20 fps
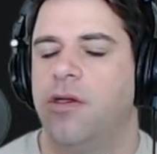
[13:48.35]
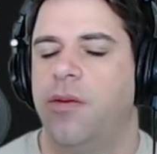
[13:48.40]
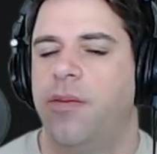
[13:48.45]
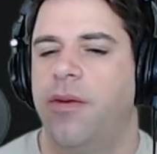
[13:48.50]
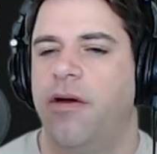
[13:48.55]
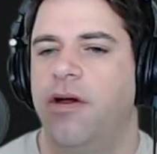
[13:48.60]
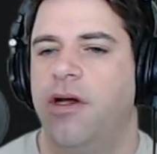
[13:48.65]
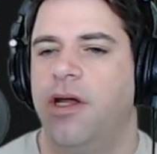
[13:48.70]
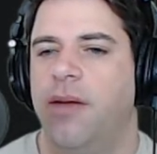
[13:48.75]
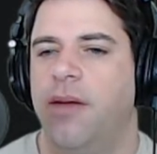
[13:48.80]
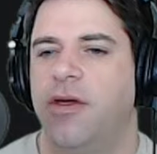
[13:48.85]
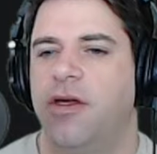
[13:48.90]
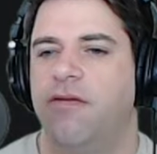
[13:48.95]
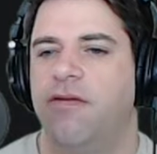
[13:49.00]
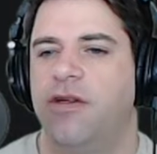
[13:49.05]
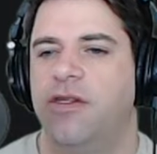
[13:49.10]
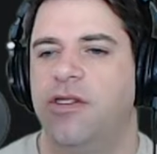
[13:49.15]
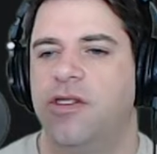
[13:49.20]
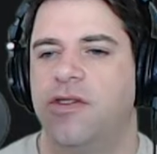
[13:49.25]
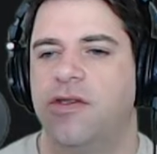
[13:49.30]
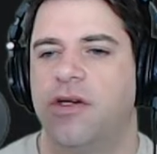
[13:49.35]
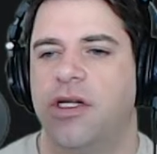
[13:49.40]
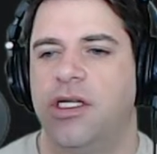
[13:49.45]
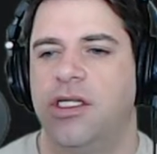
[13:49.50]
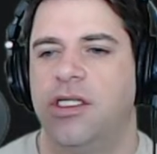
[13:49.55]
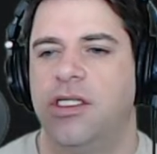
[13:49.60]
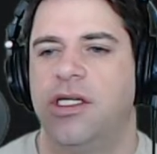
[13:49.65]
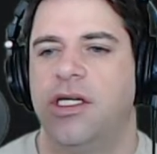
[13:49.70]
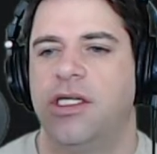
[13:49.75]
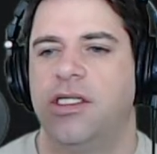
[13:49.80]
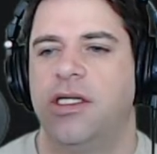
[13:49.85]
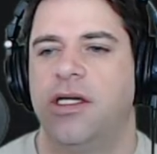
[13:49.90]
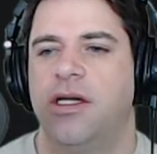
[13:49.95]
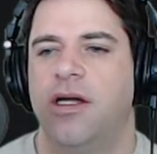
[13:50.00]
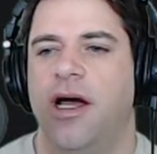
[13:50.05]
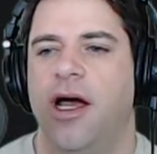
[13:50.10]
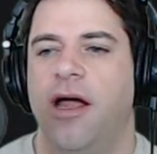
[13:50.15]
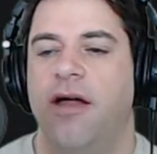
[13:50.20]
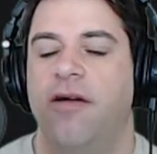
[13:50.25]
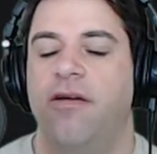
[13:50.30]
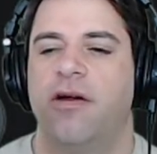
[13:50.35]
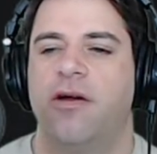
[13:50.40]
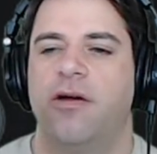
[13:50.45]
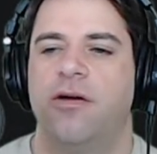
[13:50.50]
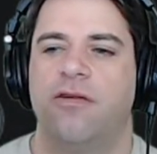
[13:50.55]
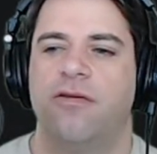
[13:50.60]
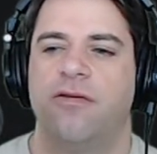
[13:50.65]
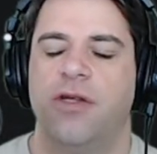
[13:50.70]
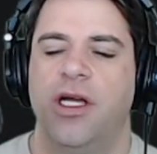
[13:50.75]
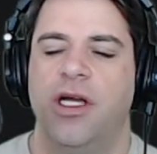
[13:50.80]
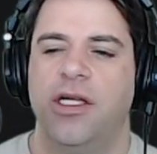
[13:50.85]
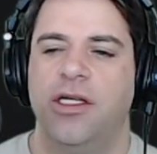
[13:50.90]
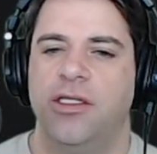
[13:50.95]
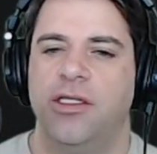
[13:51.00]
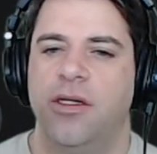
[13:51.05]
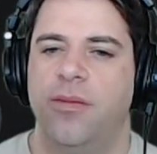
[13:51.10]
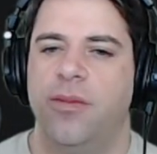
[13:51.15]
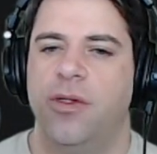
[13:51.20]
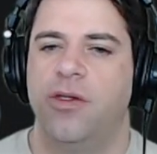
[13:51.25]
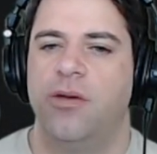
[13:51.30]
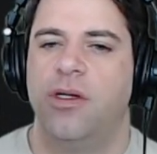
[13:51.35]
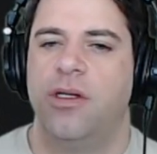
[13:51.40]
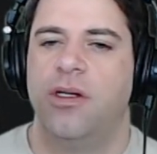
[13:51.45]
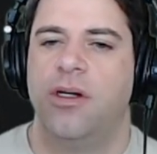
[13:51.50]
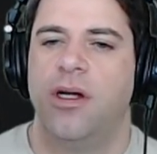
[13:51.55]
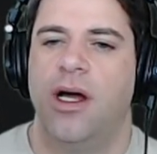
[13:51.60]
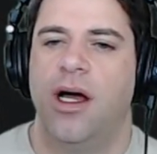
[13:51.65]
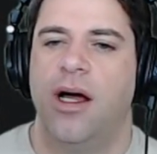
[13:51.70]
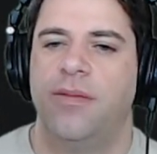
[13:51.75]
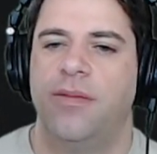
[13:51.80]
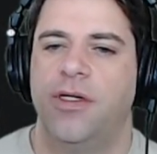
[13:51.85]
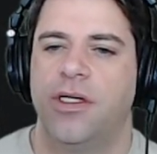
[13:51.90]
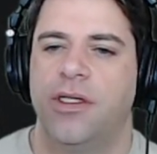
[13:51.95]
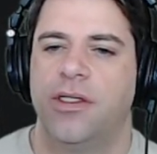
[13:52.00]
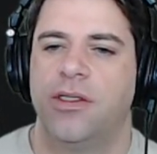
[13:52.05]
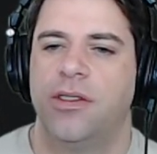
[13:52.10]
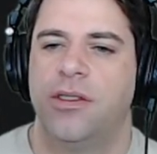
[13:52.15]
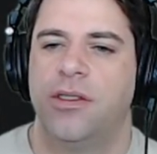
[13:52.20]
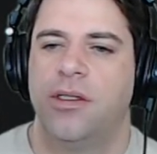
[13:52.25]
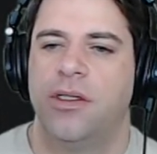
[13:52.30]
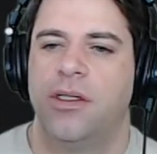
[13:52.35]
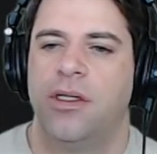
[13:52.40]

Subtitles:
parent naming convention strongly suggests that a hierarchical relationship between objects.